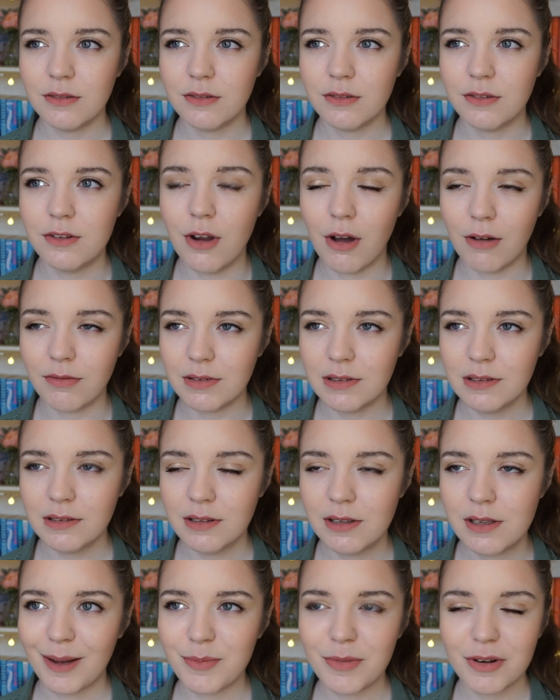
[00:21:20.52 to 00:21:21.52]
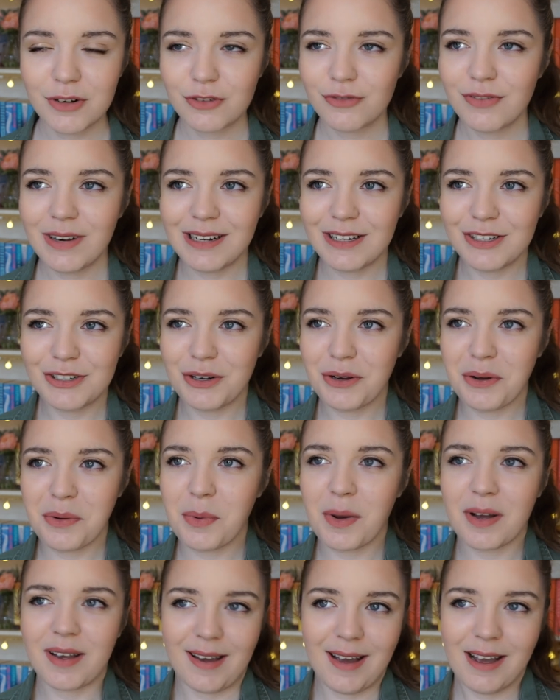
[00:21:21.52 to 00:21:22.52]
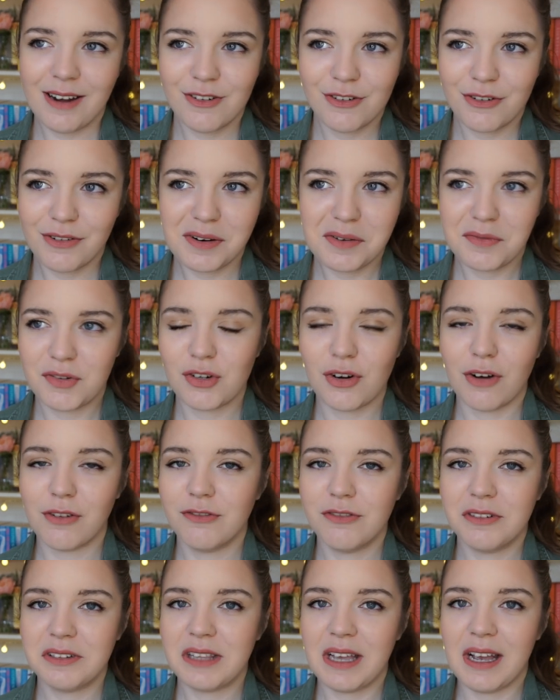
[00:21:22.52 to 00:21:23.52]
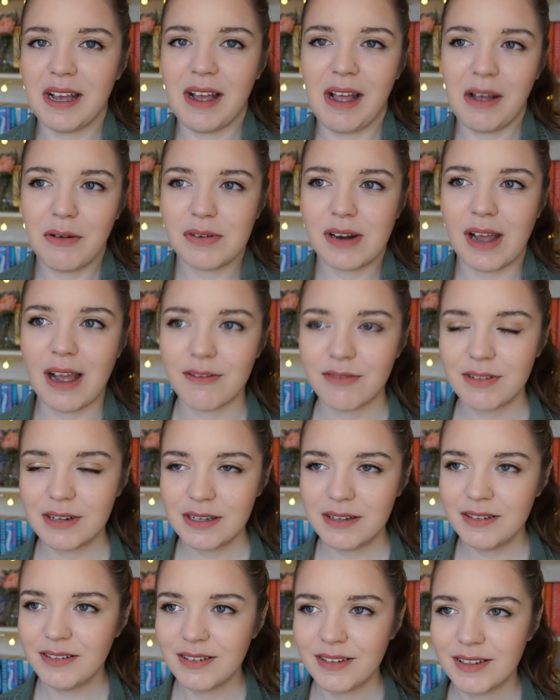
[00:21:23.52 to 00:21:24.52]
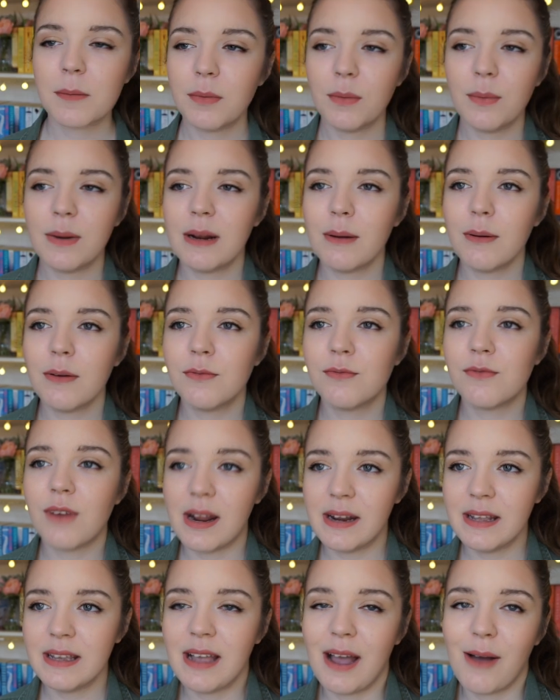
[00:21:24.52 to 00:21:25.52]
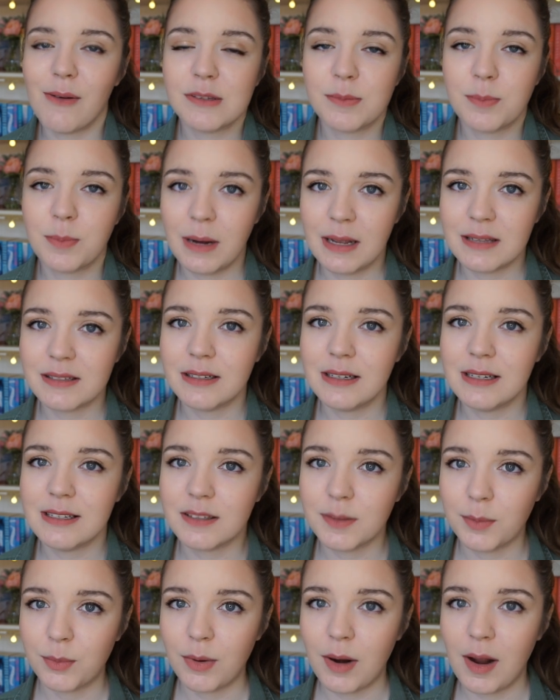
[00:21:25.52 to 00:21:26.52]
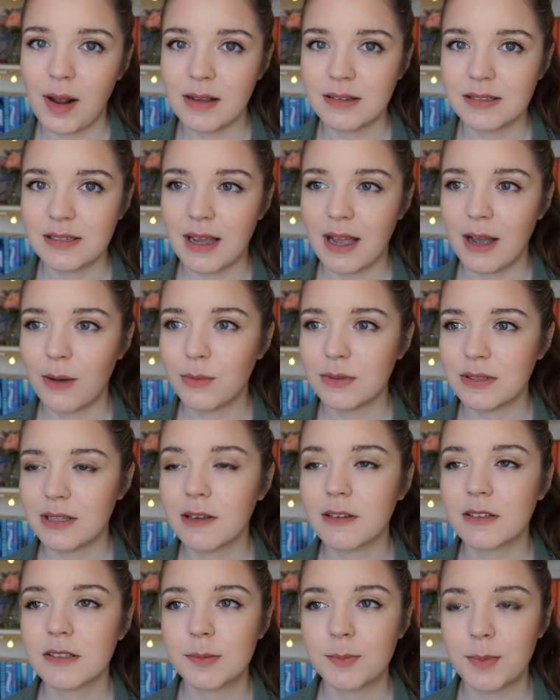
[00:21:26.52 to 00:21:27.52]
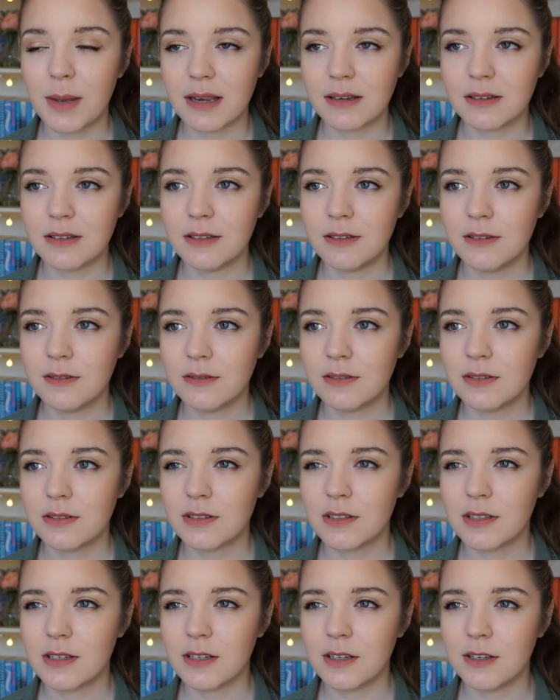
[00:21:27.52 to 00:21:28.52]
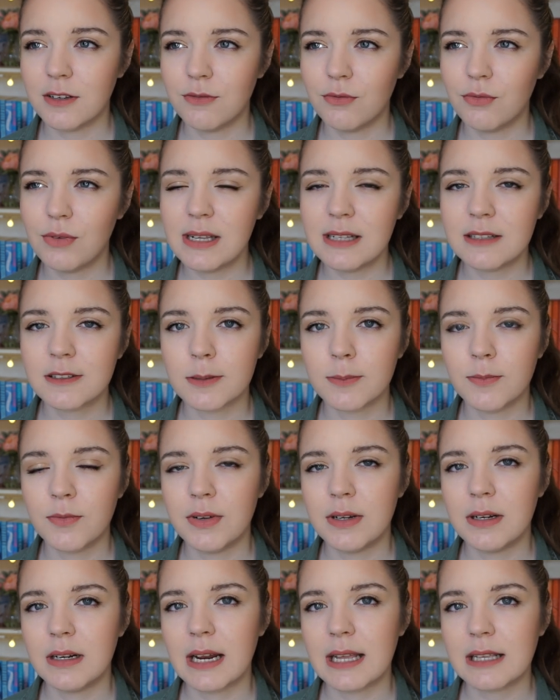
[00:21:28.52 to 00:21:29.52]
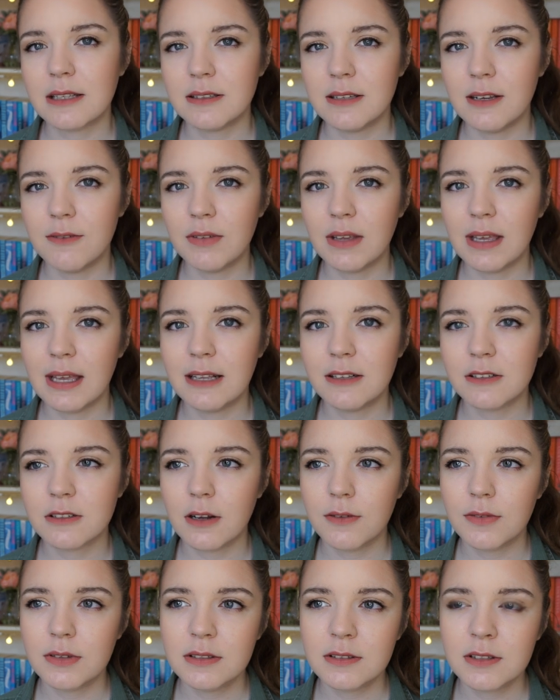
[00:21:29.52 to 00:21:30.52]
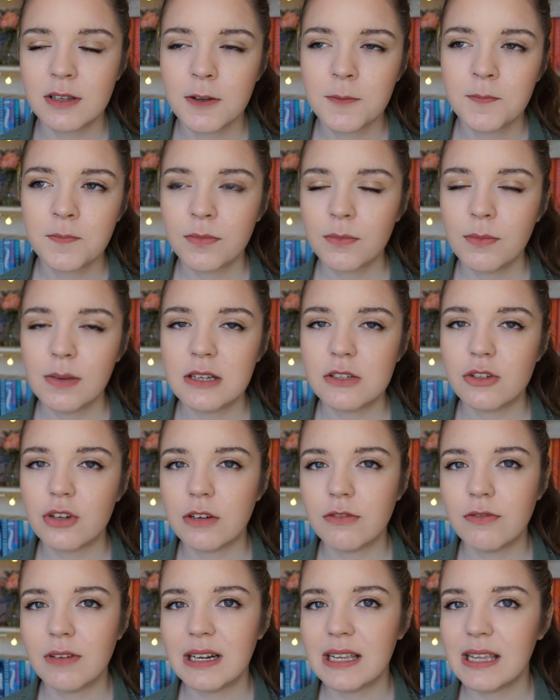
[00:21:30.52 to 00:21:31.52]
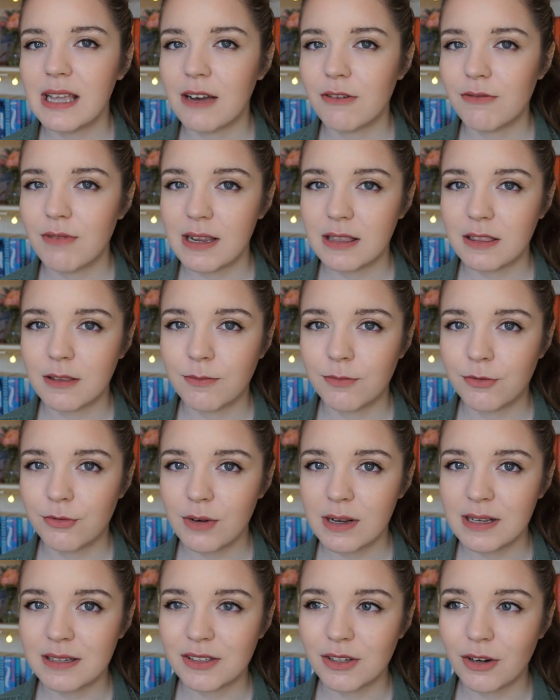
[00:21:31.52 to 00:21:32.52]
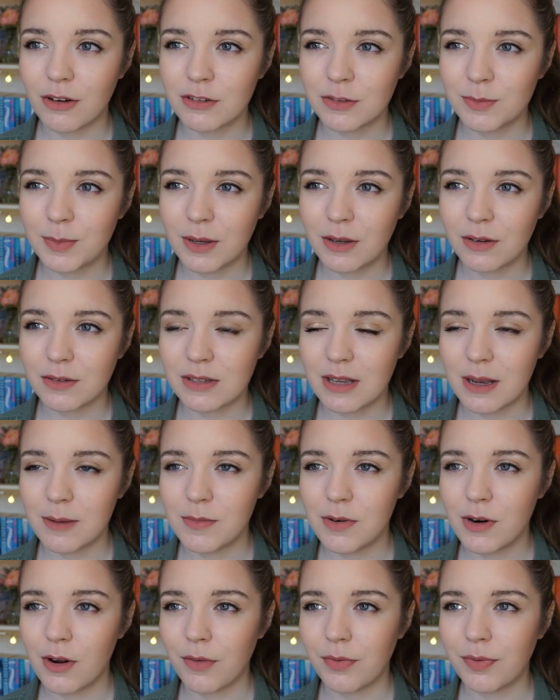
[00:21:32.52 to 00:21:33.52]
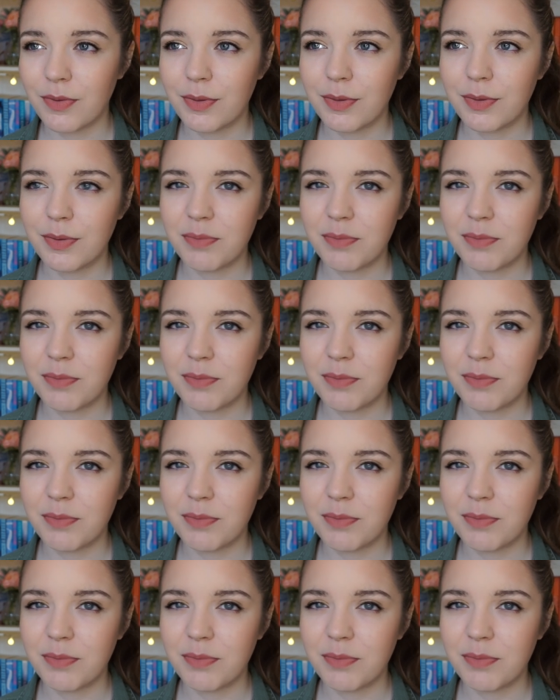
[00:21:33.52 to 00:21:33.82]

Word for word: novel. I'm not really sure what category of genre that I would have it in, but when I read it I was pleasantly surprised. I was expecting to read something like Stephen King's novels, where generally I rate them three stars because I'm not